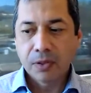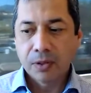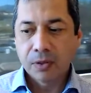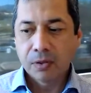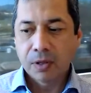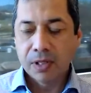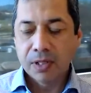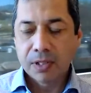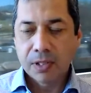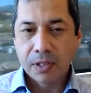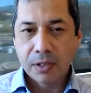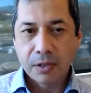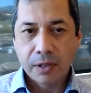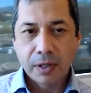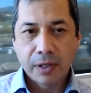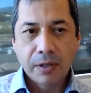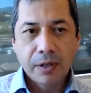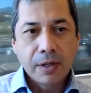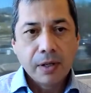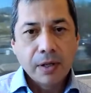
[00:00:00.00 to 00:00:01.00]

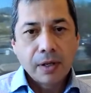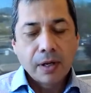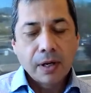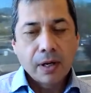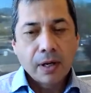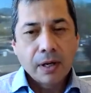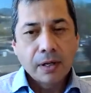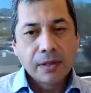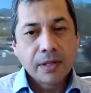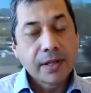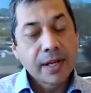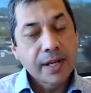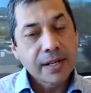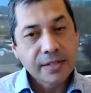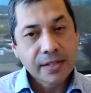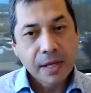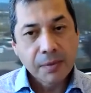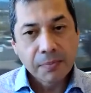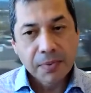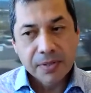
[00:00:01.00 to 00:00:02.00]
criteria. The next
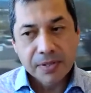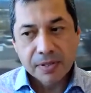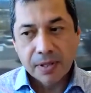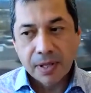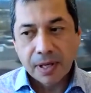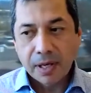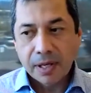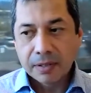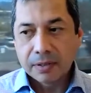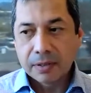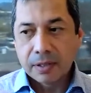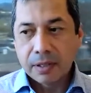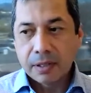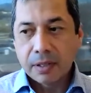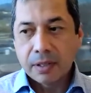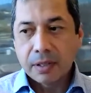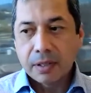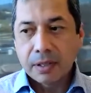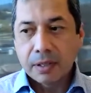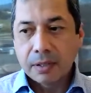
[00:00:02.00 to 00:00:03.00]
step is that
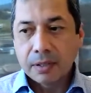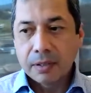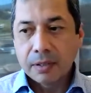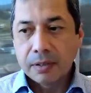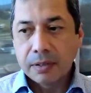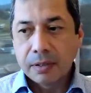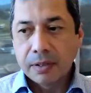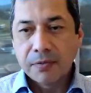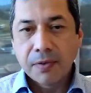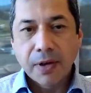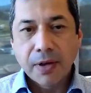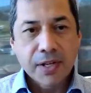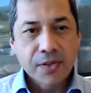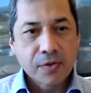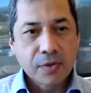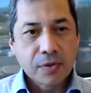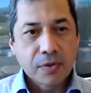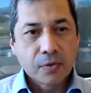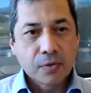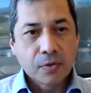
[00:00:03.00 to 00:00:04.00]
the
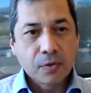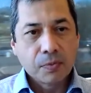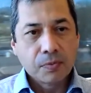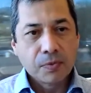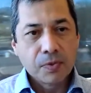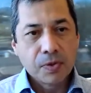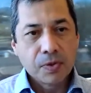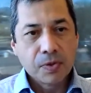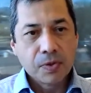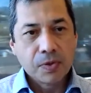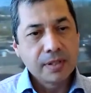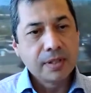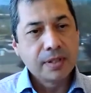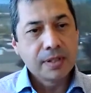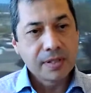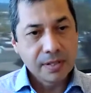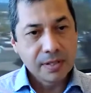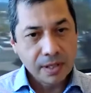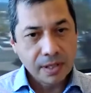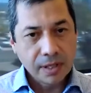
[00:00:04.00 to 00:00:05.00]
advisory group to the
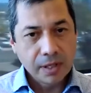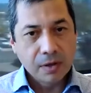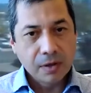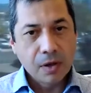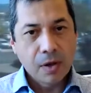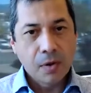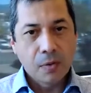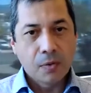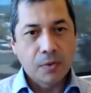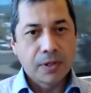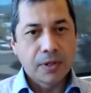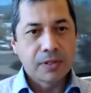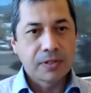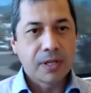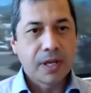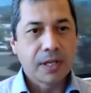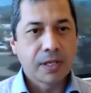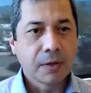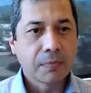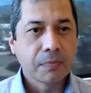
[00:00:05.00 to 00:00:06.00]
CDC will then
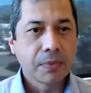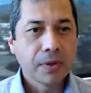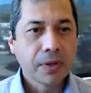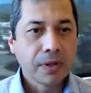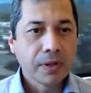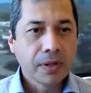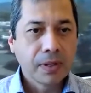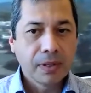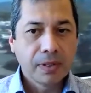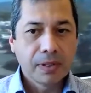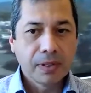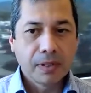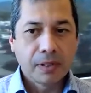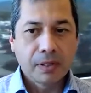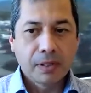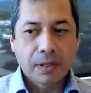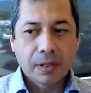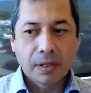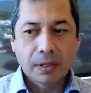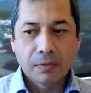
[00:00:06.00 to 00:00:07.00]
take up
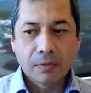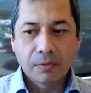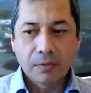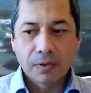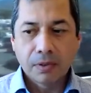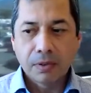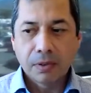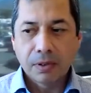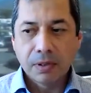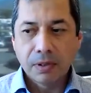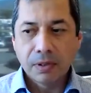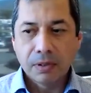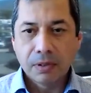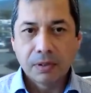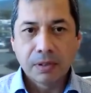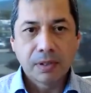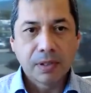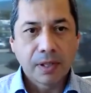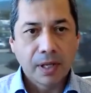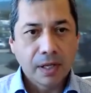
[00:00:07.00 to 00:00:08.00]
the
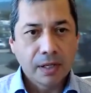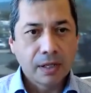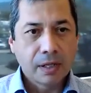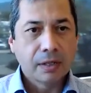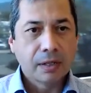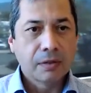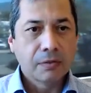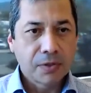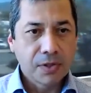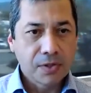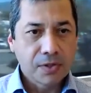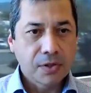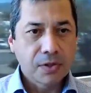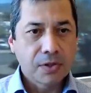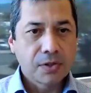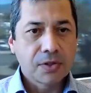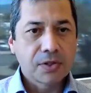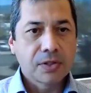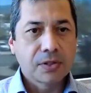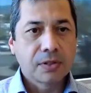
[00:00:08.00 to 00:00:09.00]
data, the
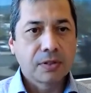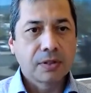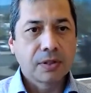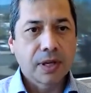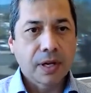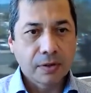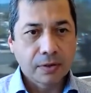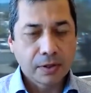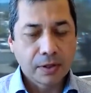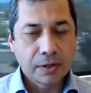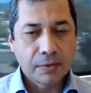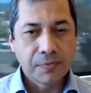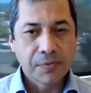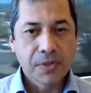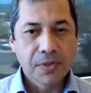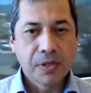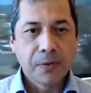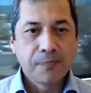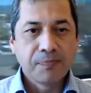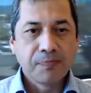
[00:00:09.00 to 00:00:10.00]
research, the
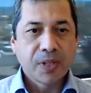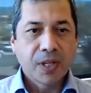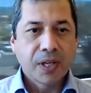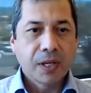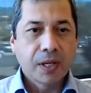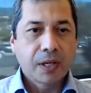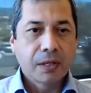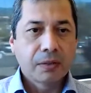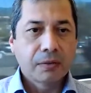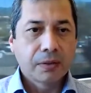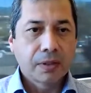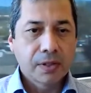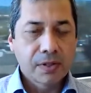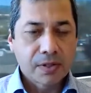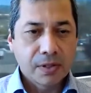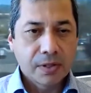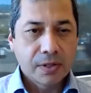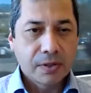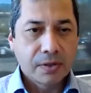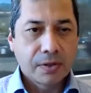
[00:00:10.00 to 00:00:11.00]
outcomes, and
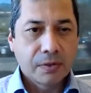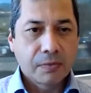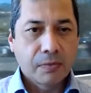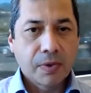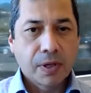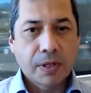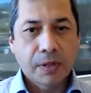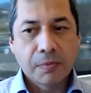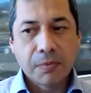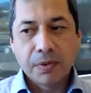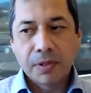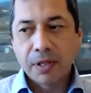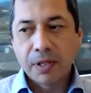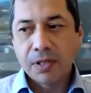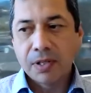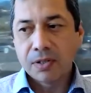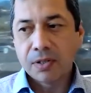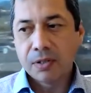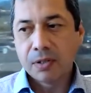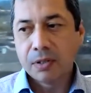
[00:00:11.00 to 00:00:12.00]
consider the
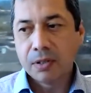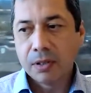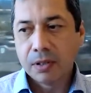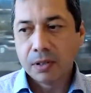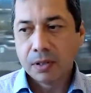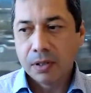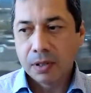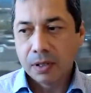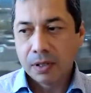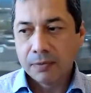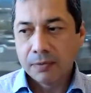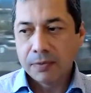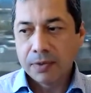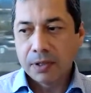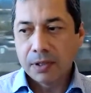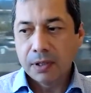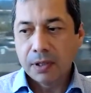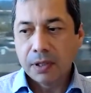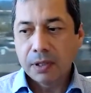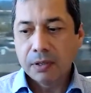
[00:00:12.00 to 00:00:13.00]
recommendation of
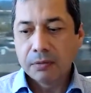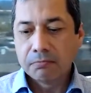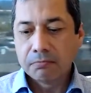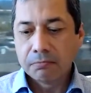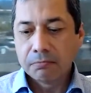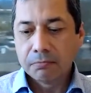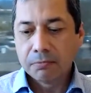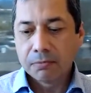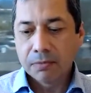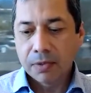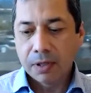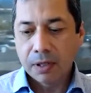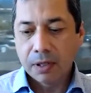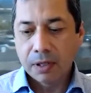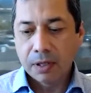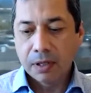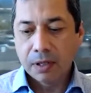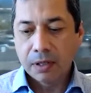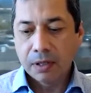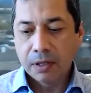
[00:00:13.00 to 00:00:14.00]
the
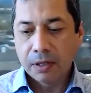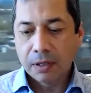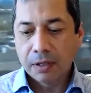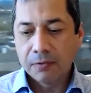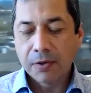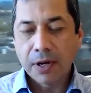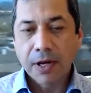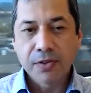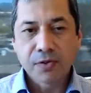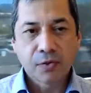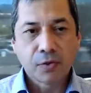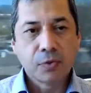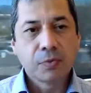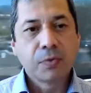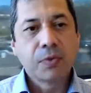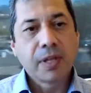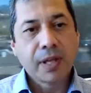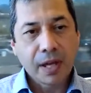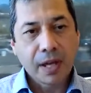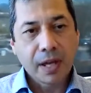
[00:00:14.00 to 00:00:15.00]
advisory group
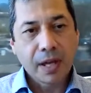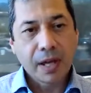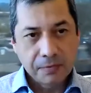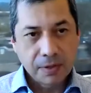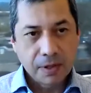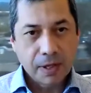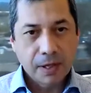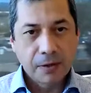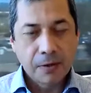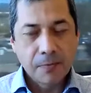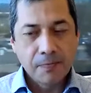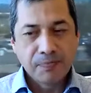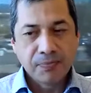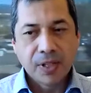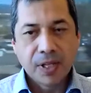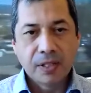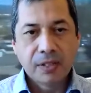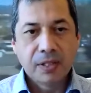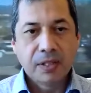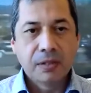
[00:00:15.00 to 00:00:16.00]
to the FDA.
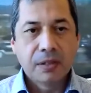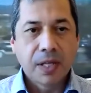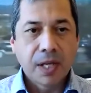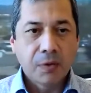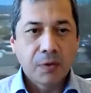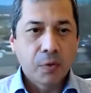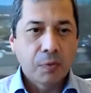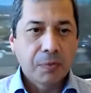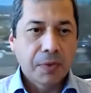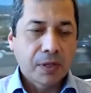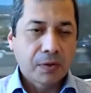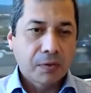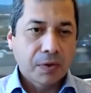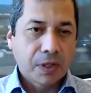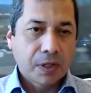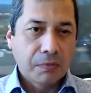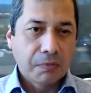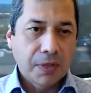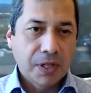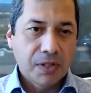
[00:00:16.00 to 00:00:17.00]
And then they will make a
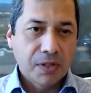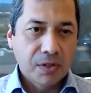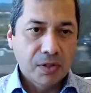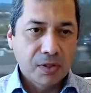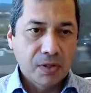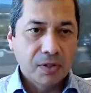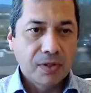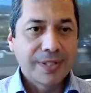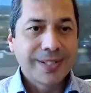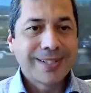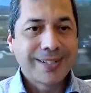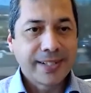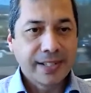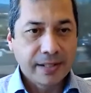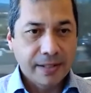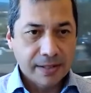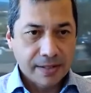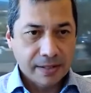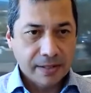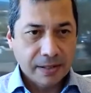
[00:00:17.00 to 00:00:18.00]
recommendation to the
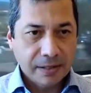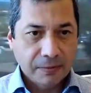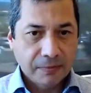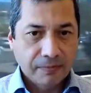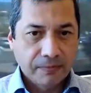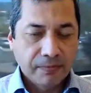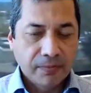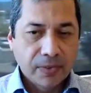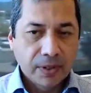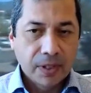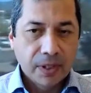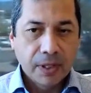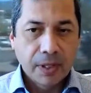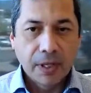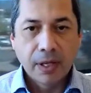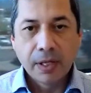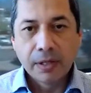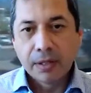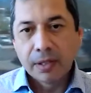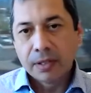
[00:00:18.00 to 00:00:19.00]
CDC.
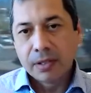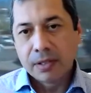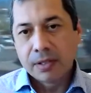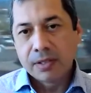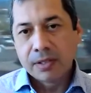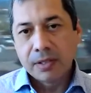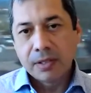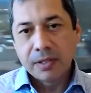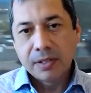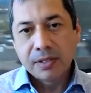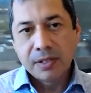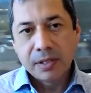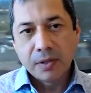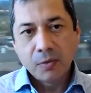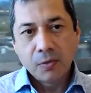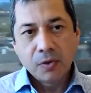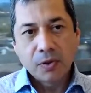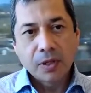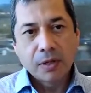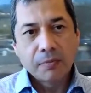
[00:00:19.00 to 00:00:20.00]
And then the CDC
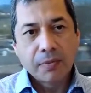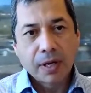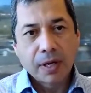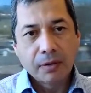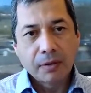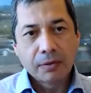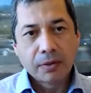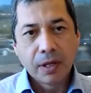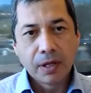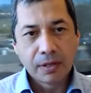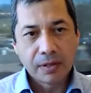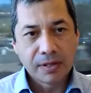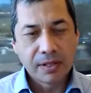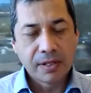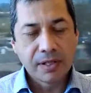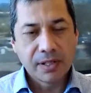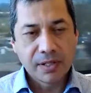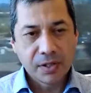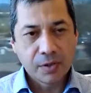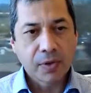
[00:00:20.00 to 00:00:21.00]
will come out, the
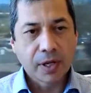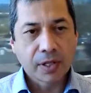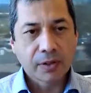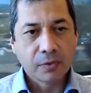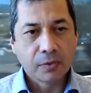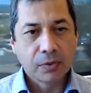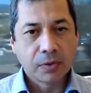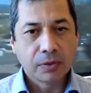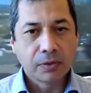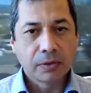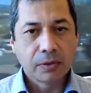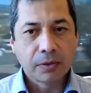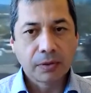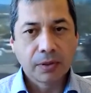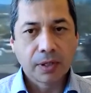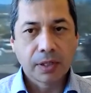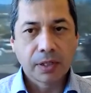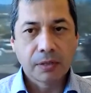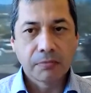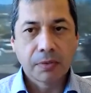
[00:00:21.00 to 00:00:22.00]
CDC director will
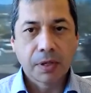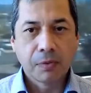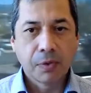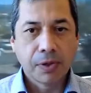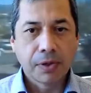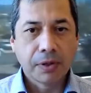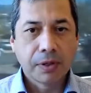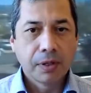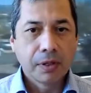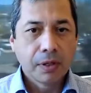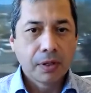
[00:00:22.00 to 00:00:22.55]
then come out with